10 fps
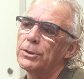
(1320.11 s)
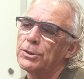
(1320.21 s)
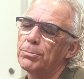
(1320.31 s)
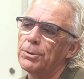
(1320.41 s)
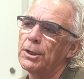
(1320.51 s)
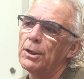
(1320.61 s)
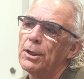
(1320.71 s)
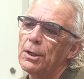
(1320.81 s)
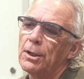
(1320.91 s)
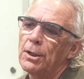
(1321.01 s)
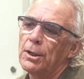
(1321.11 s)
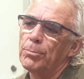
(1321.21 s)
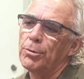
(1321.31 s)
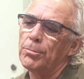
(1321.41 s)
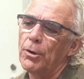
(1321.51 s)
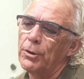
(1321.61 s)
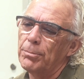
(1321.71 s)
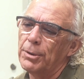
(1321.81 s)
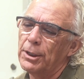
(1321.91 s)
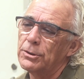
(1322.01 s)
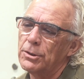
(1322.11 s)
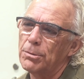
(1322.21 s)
should be promoting because of